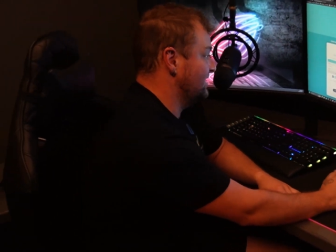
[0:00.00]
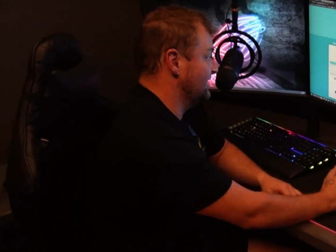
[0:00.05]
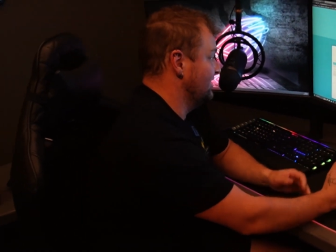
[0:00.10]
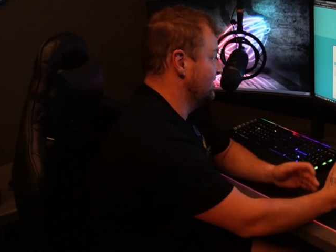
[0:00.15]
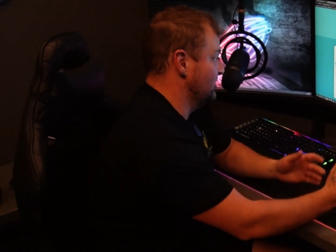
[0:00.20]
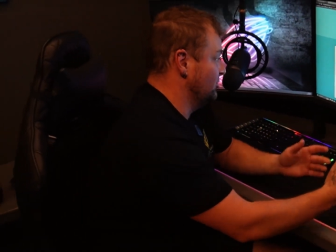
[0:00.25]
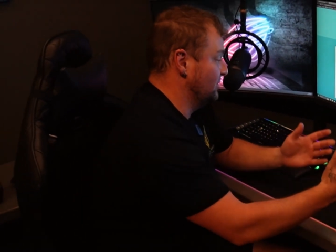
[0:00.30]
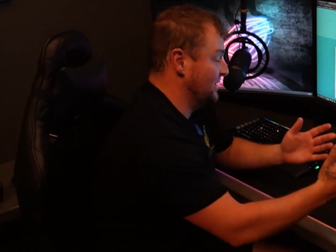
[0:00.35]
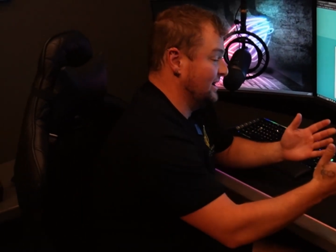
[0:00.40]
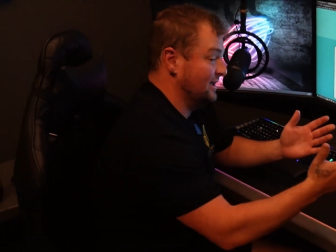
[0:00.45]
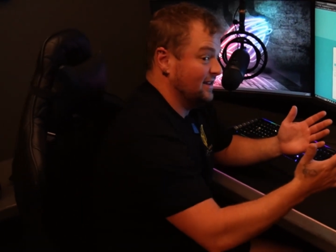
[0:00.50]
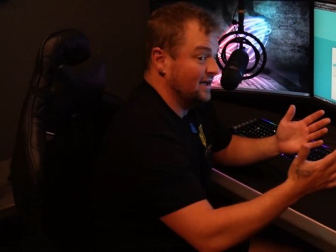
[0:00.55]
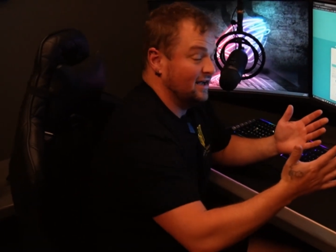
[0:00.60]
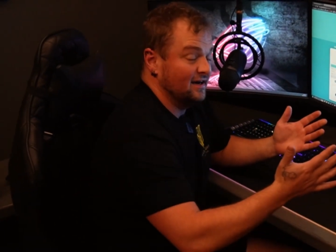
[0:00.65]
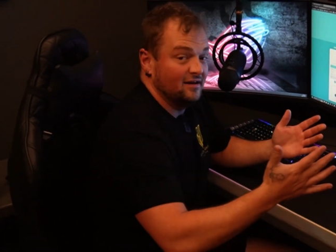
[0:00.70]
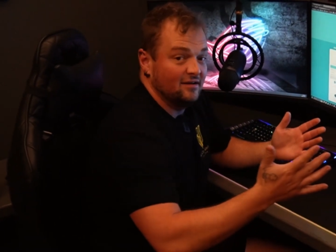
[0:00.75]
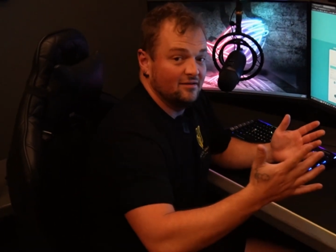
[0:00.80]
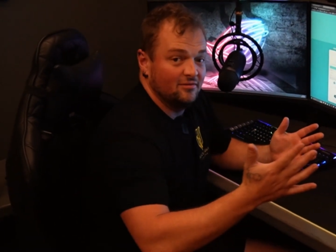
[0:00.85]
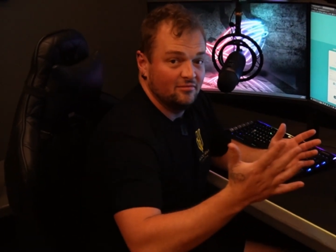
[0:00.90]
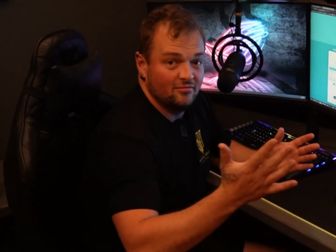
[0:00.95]
I don't know
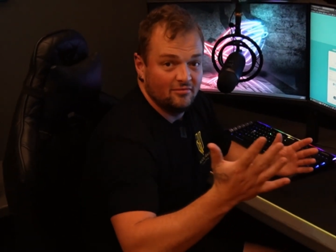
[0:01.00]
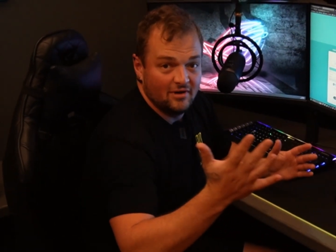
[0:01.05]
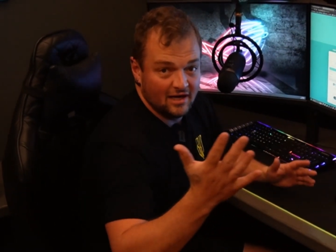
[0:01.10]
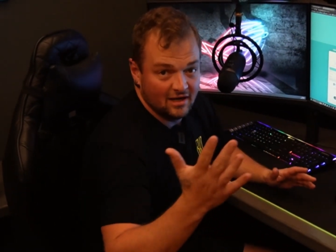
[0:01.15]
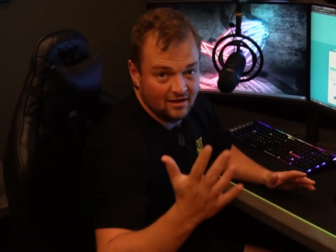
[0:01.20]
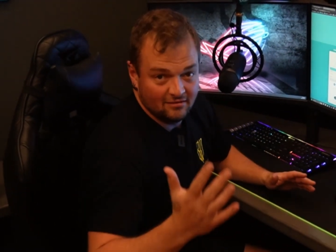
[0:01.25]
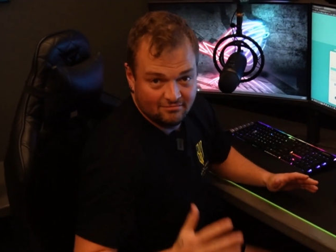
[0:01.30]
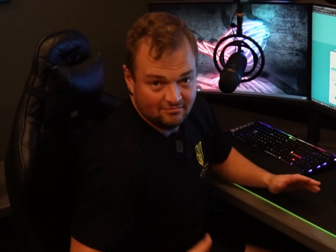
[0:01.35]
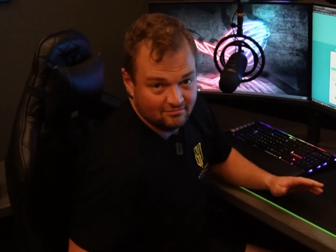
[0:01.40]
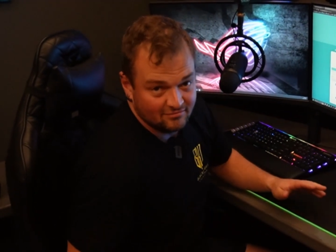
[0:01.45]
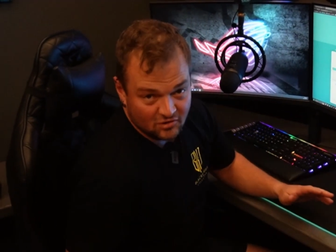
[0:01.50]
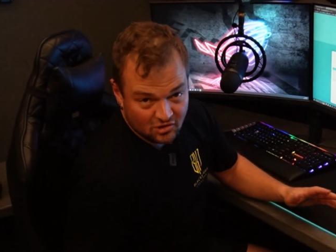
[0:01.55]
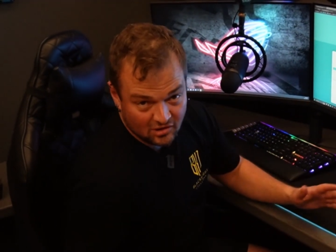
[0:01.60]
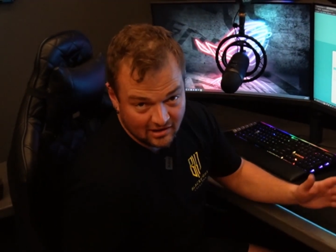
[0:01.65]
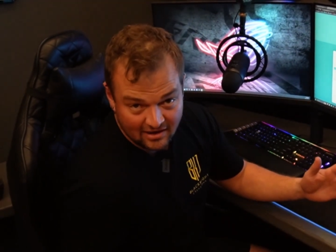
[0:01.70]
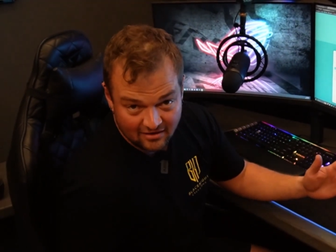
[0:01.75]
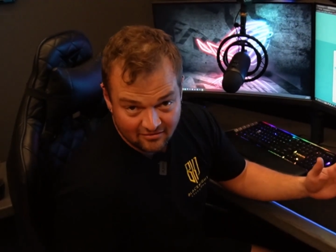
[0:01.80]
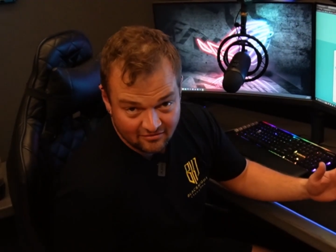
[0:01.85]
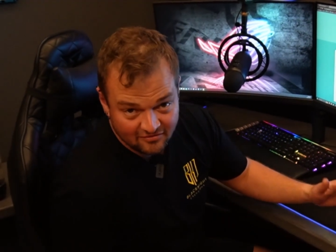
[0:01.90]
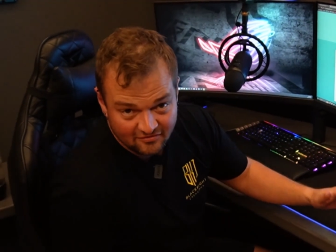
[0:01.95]
where you
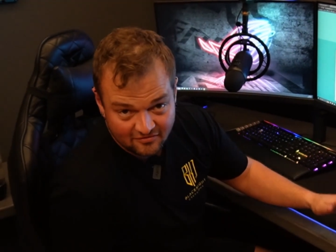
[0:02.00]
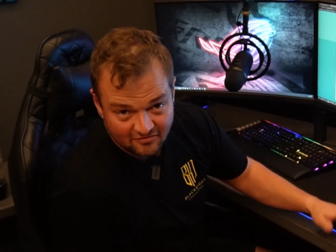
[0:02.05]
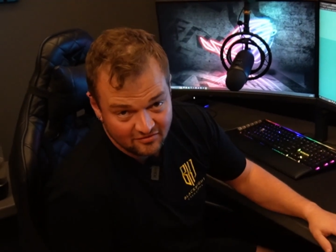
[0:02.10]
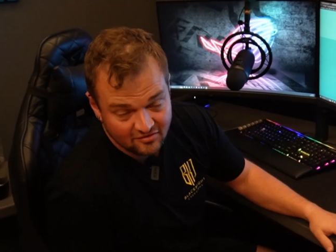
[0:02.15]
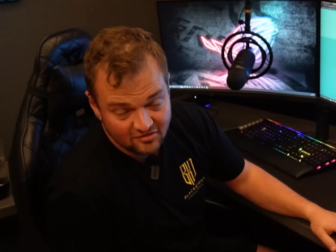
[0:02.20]
live,